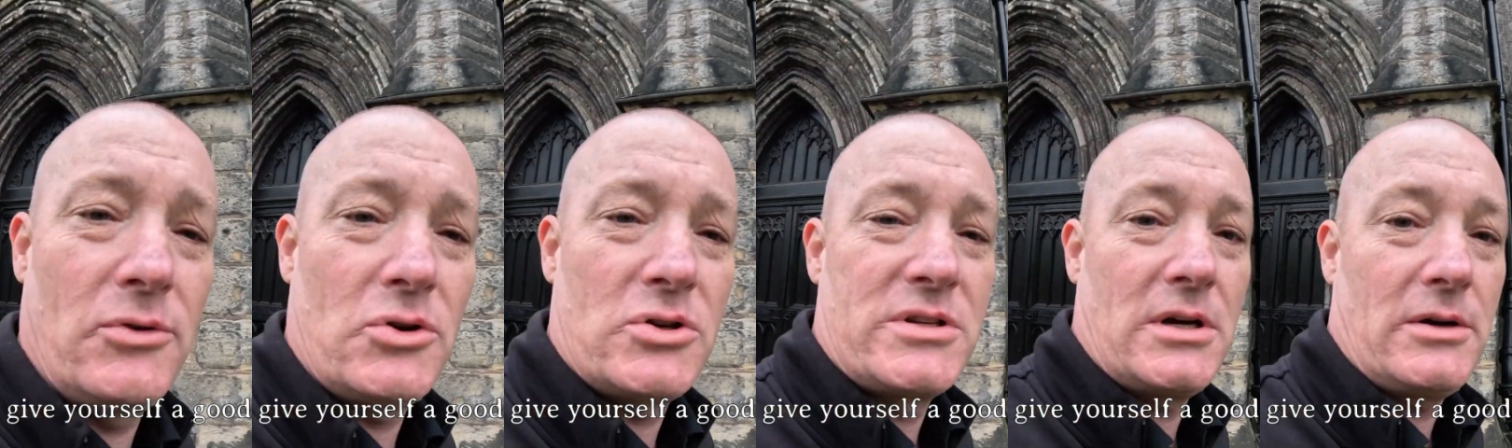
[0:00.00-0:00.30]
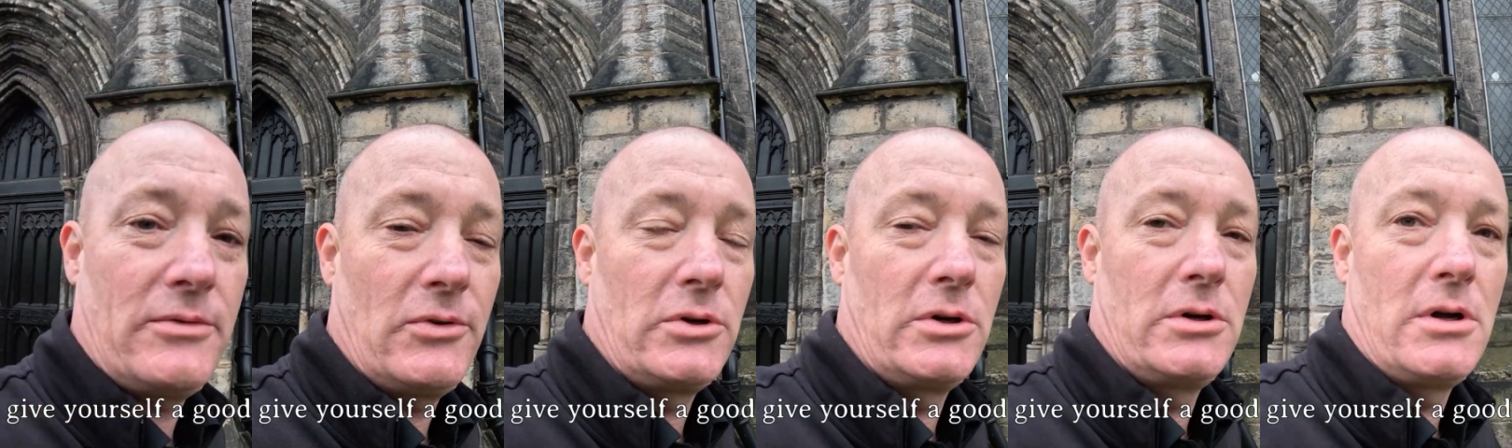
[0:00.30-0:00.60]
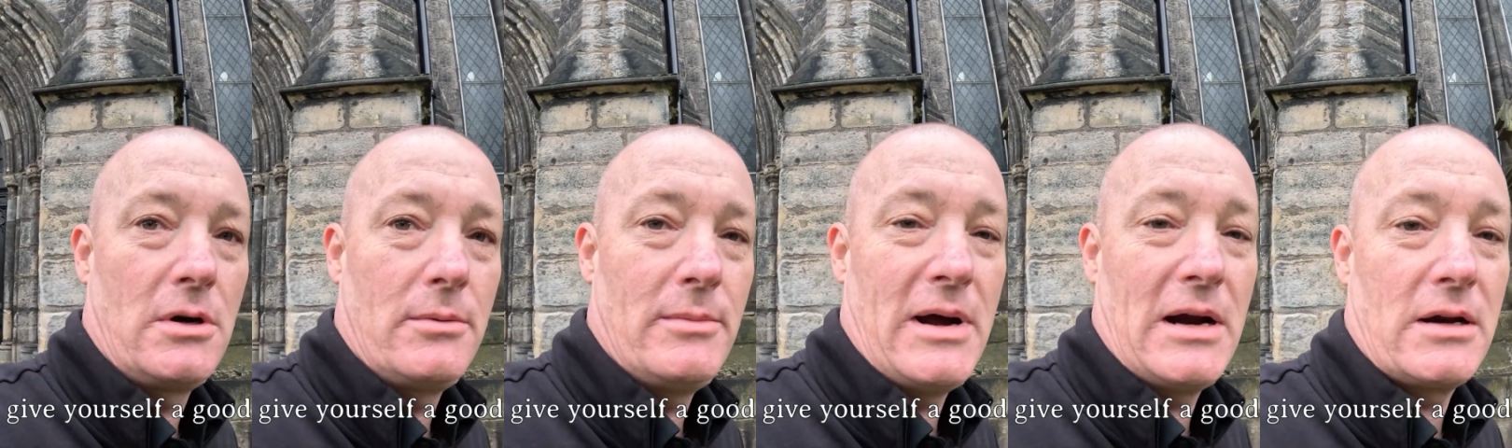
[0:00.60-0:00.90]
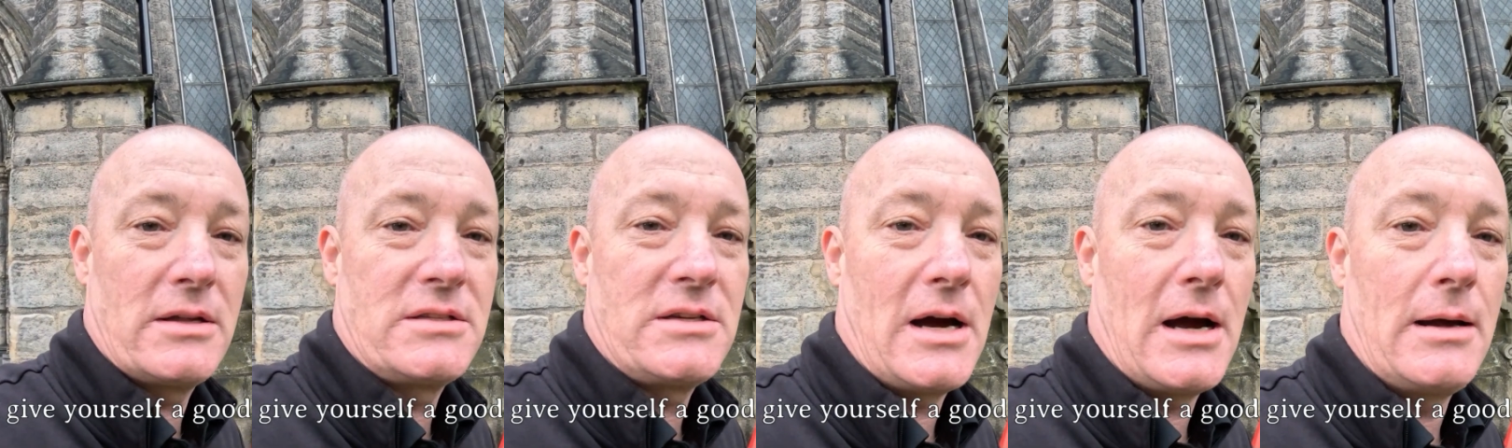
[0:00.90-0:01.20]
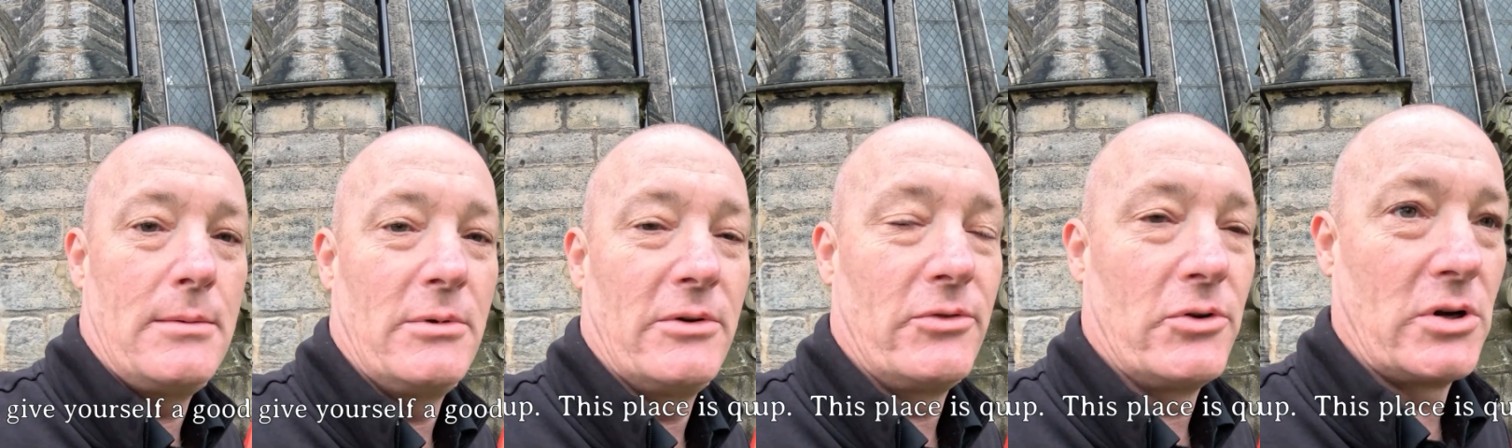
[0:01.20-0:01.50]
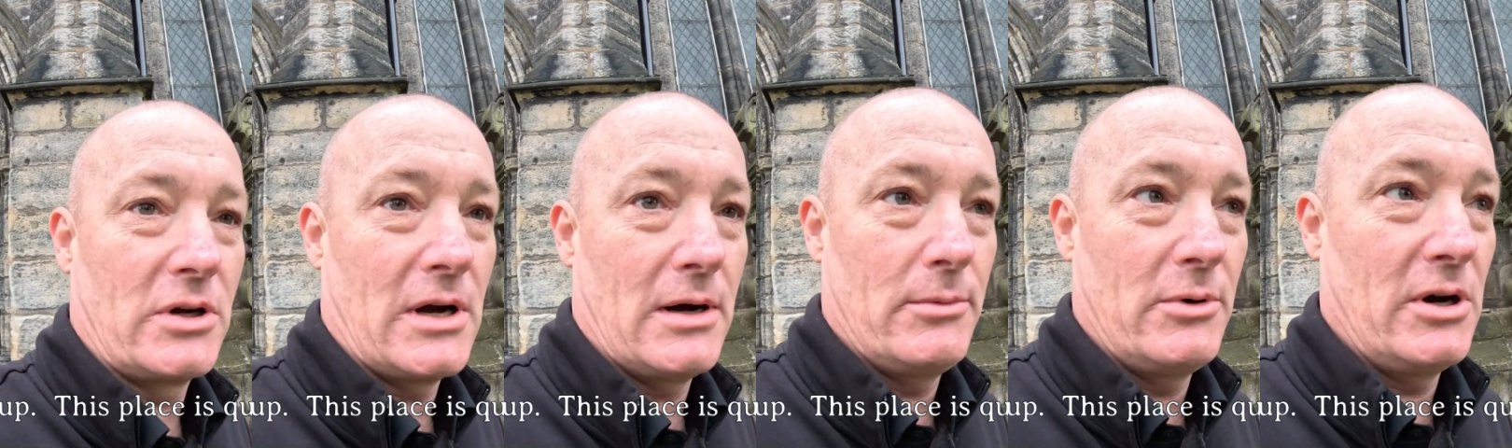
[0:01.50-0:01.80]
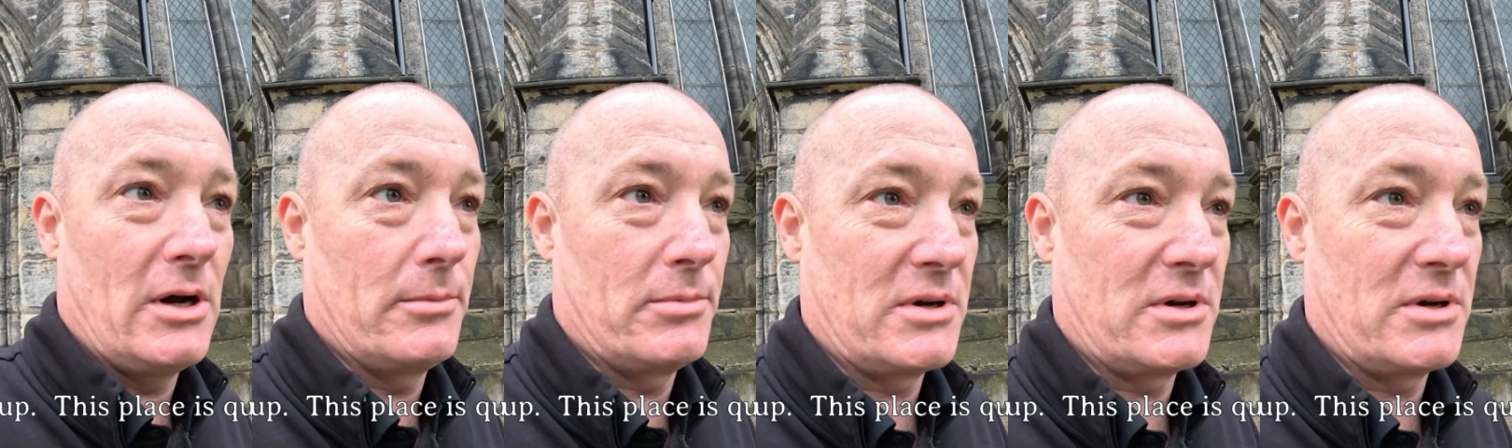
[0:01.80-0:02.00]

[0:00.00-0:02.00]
yourself a good amount of time if you're coming up,